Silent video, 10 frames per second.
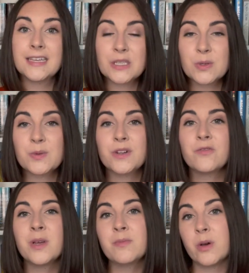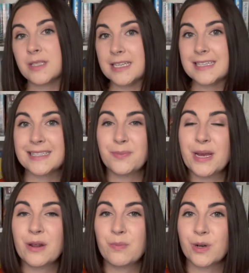This was one of my most
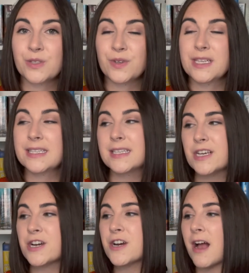anticipated books for this year.